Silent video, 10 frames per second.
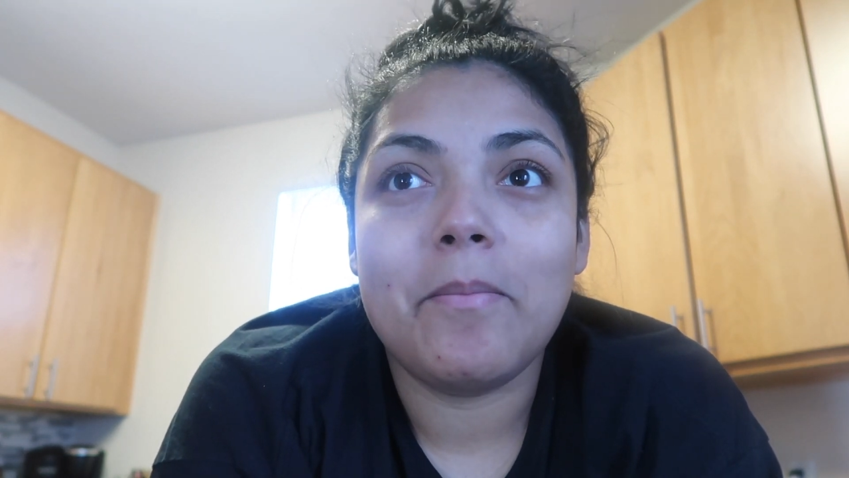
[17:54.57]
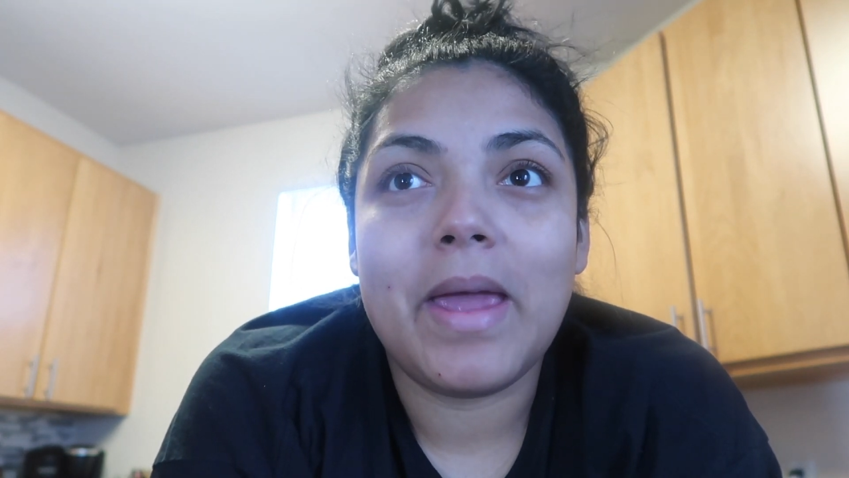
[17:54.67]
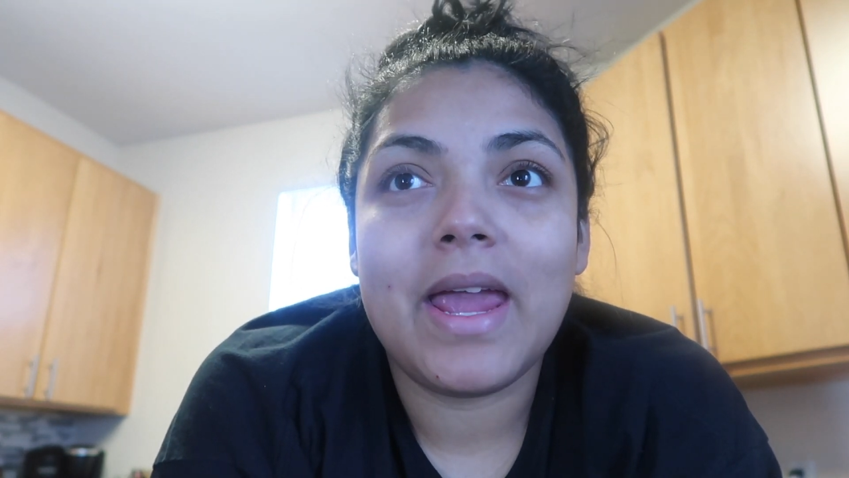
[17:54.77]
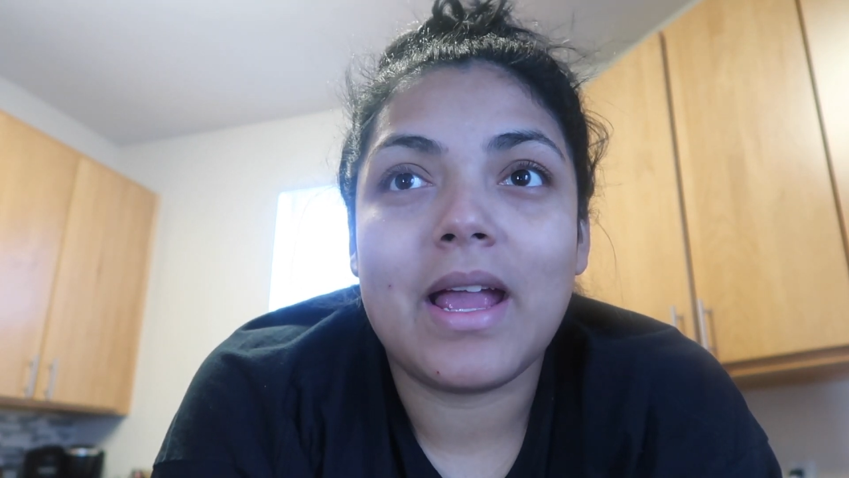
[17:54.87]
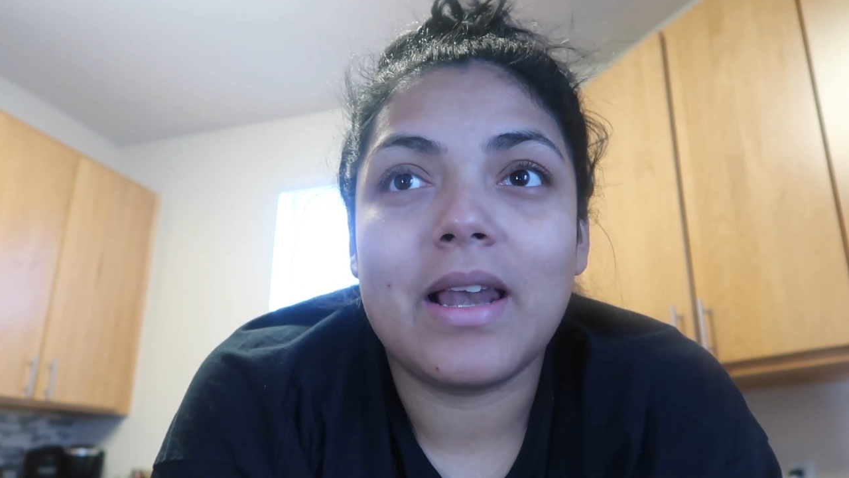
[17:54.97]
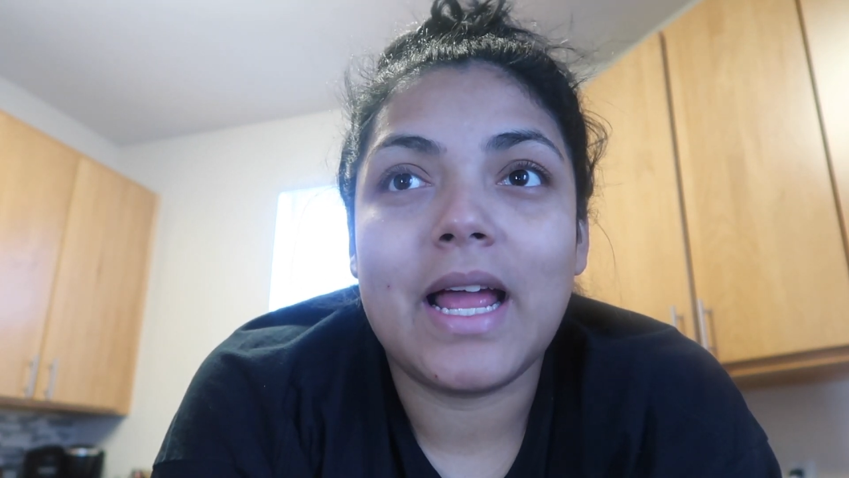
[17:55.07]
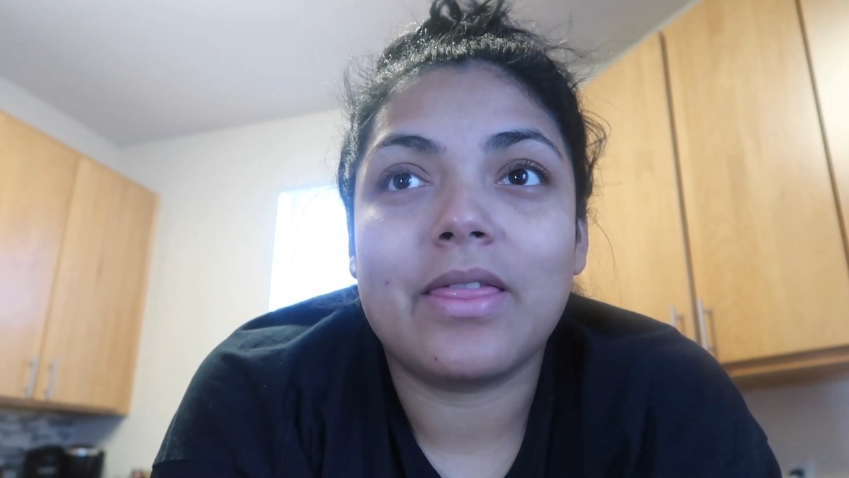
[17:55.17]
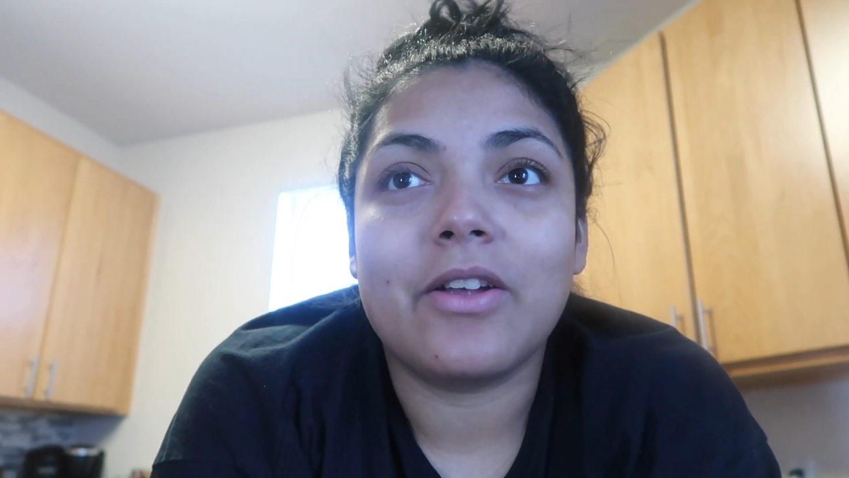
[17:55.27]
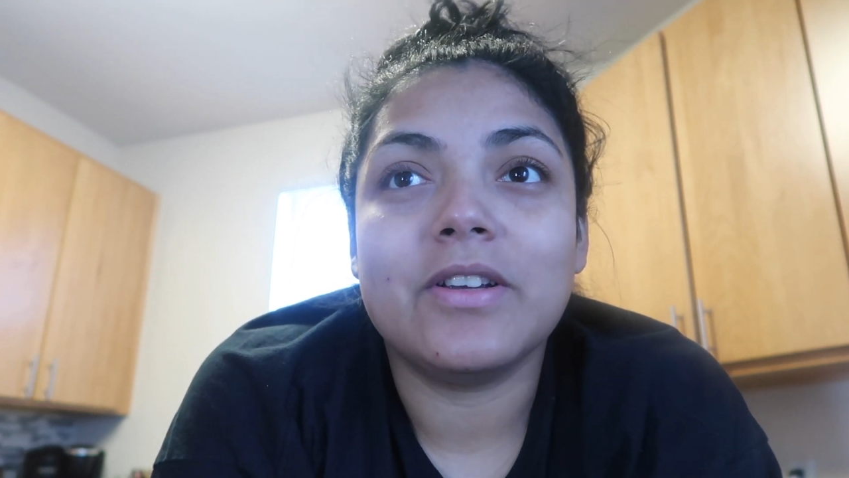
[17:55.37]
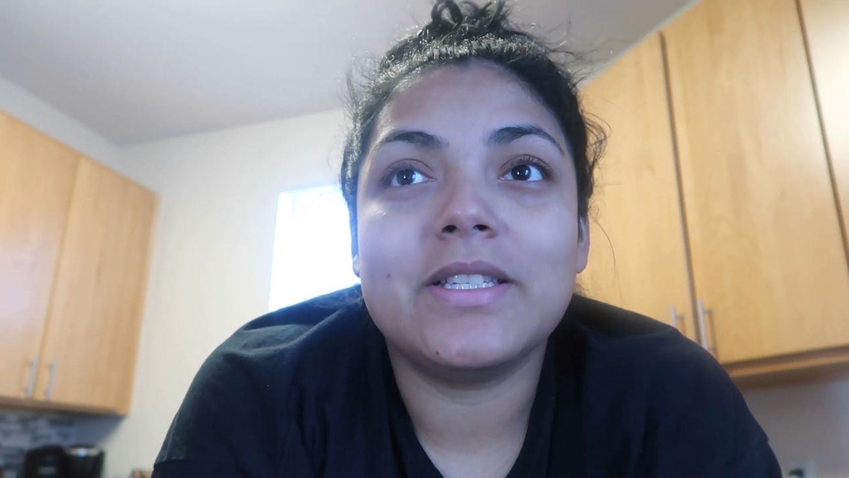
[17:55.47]
make
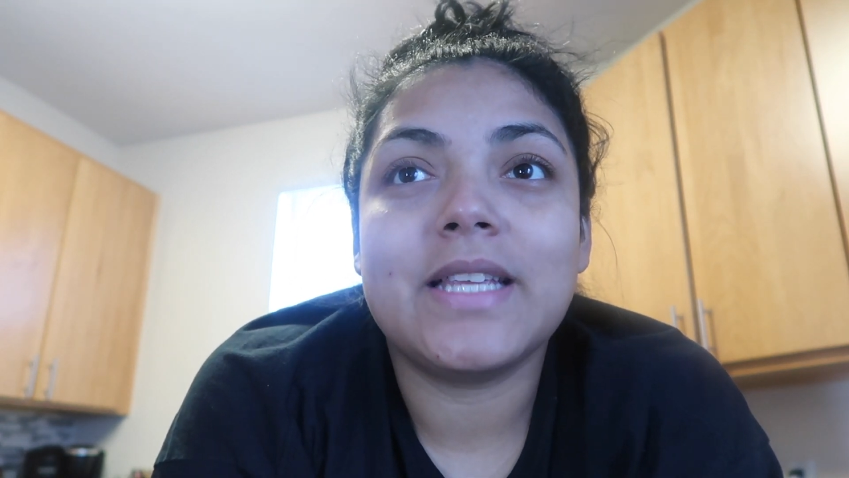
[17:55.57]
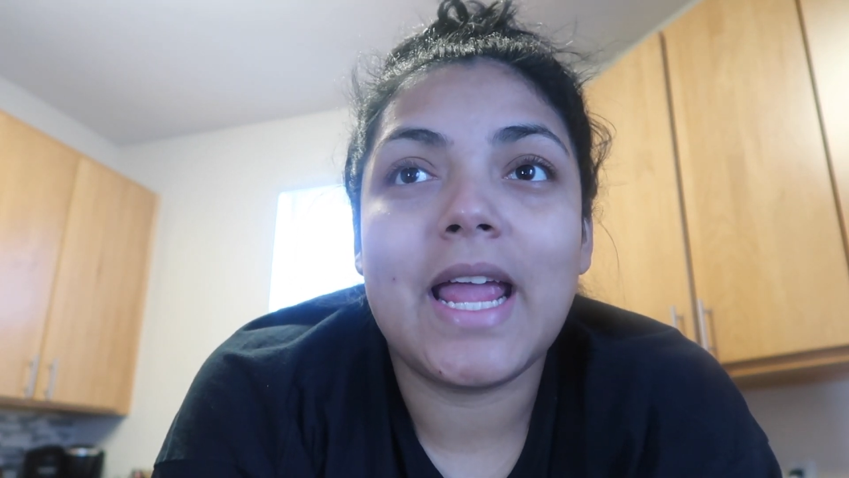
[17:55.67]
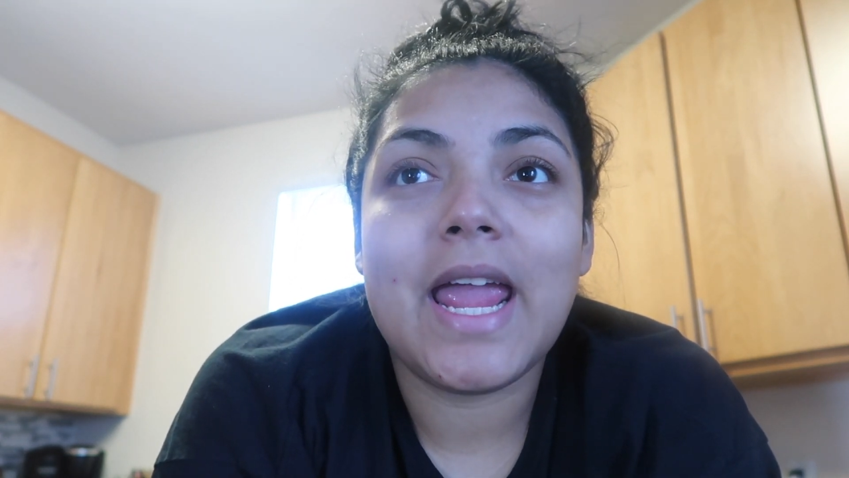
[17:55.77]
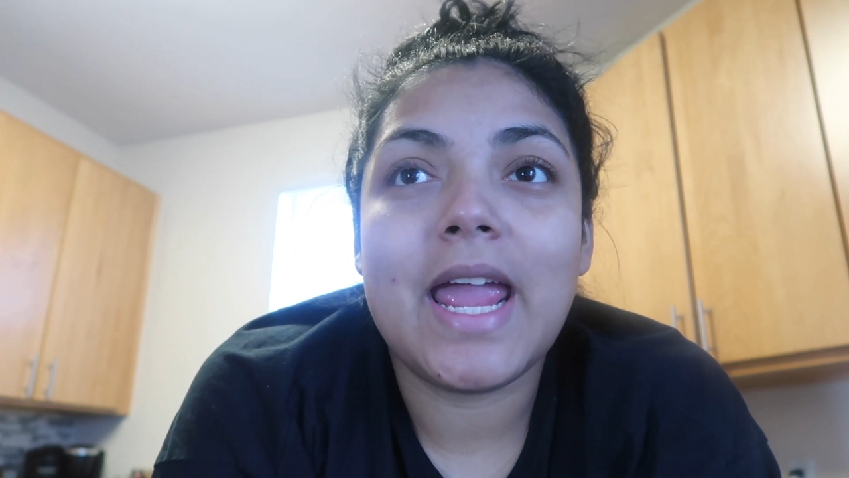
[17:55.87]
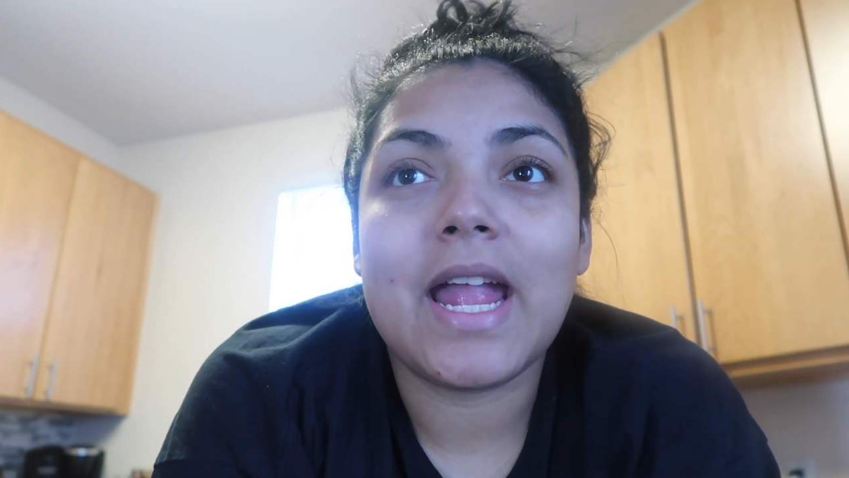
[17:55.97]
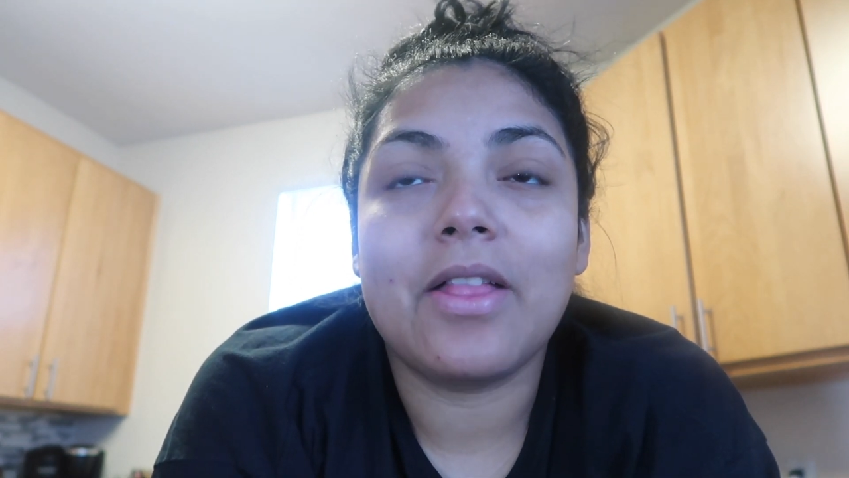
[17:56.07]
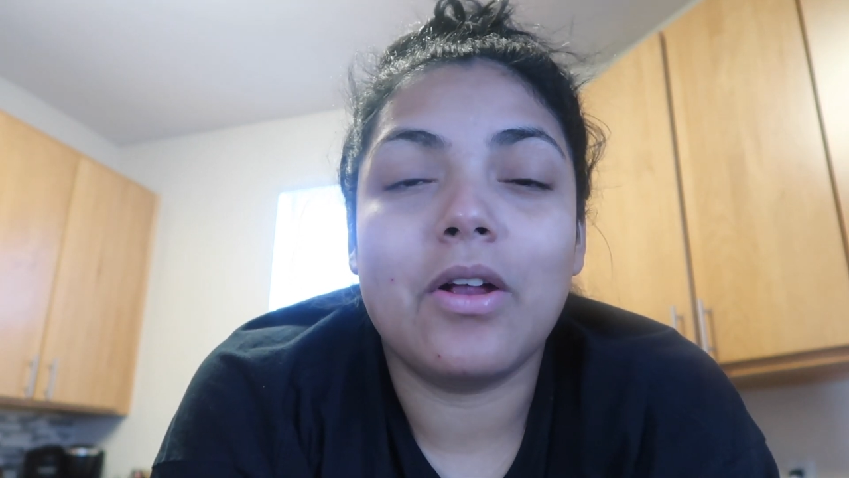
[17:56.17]
like their steak and